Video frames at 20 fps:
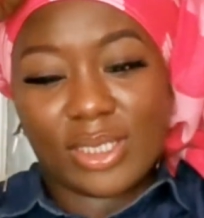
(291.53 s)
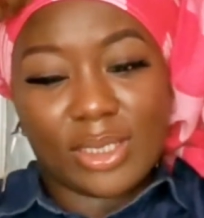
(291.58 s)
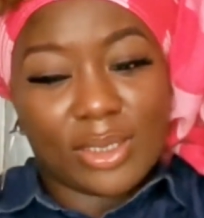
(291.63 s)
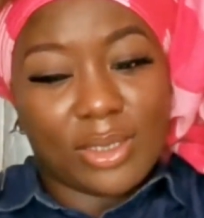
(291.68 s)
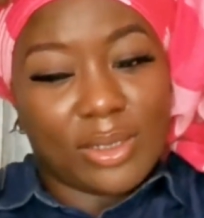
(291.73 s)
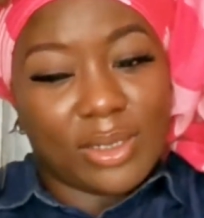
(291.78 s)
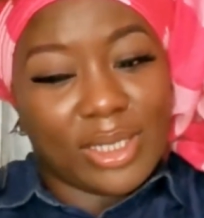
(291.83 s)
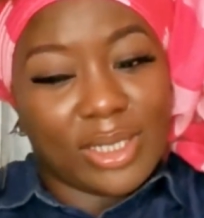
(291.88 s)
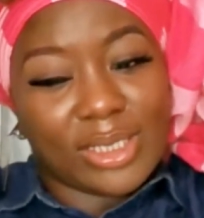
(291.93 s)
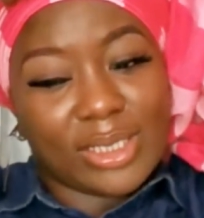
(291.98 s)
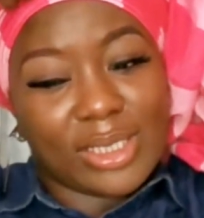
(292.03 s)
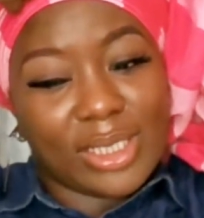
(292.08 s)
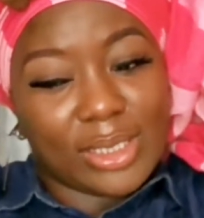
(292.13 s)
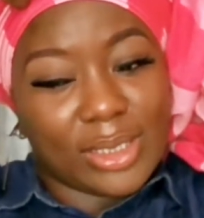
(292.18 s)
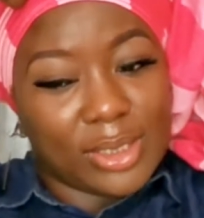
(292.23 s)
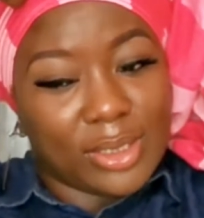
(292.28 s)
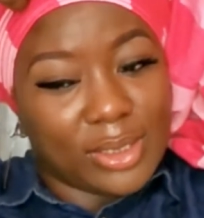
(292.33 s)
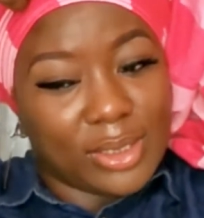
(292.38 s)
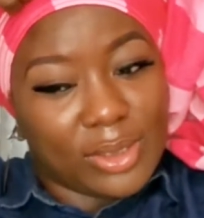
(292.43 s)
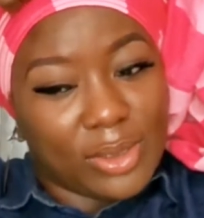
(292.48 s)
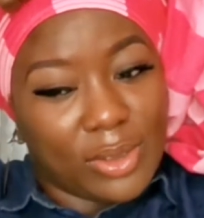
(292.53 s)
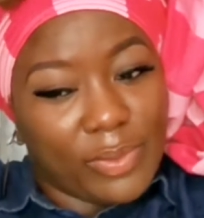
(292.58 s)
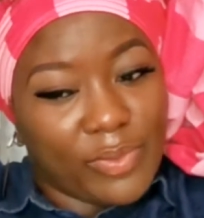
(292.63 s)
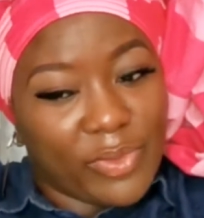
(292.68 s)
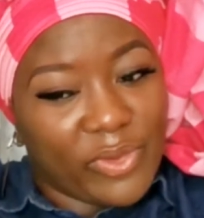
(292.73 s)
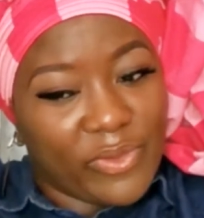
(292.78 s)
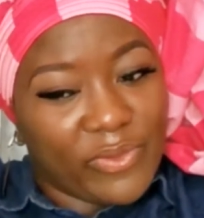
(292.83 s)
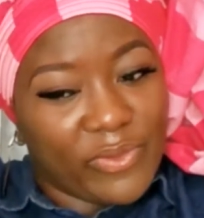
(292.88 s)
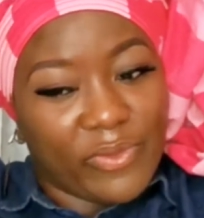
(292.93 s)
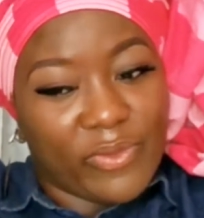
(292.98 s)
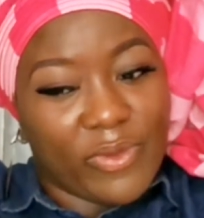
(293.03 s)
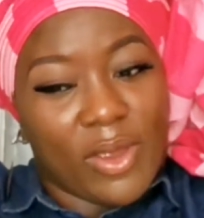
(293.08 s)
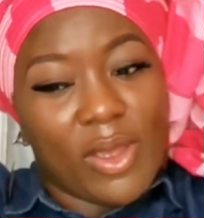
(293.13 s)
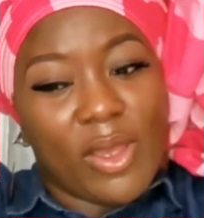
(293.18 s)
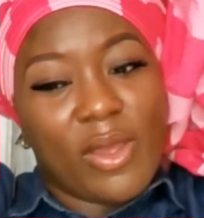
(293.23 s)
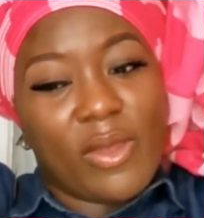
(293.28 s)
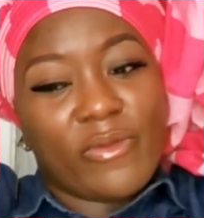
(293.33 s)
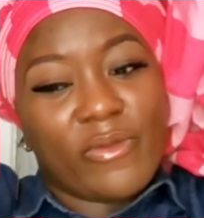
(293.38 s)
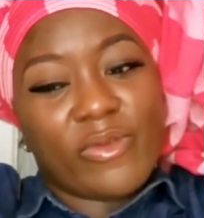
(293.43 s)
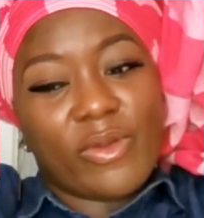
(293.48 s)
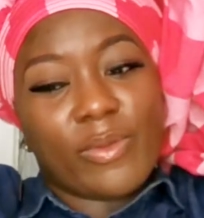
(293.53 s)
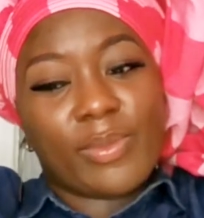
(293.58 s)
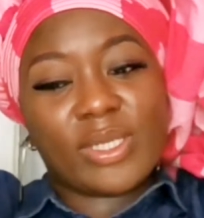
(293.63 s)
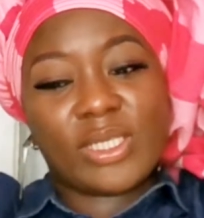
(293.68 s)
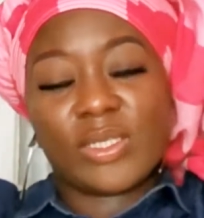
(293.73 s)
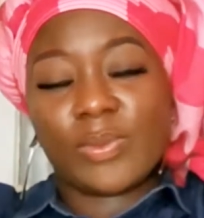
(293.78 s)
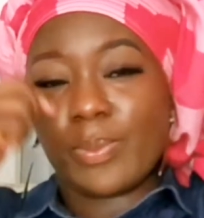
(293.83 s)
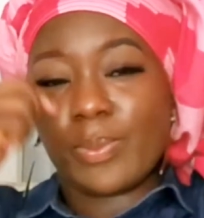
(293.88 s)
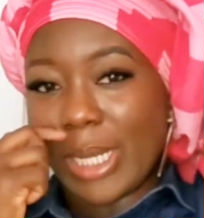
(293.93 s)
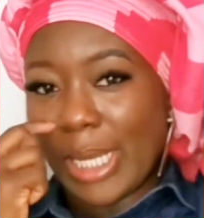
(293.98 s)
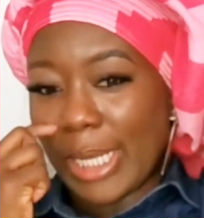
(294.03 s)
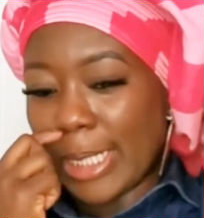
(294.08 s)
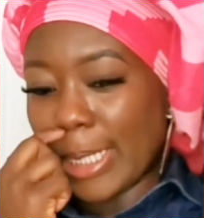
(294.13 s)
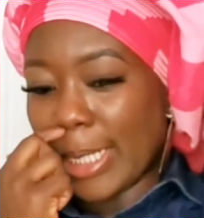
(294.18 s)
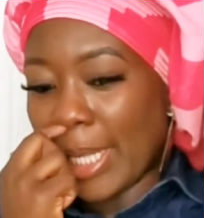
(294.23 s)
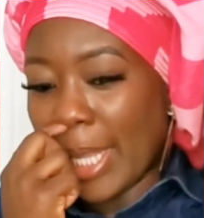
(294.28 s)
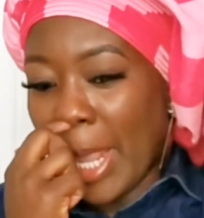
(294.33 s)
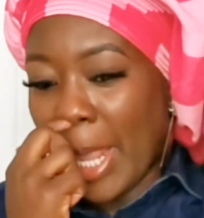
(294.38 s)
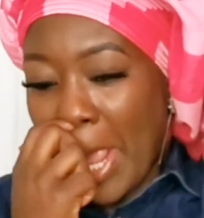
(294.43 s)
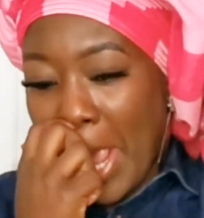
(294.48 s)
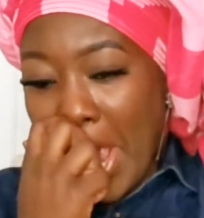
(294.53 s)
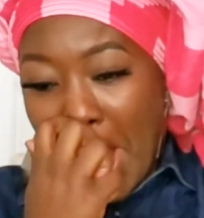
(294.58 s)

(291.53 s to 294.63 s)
As long as this does not move from its place,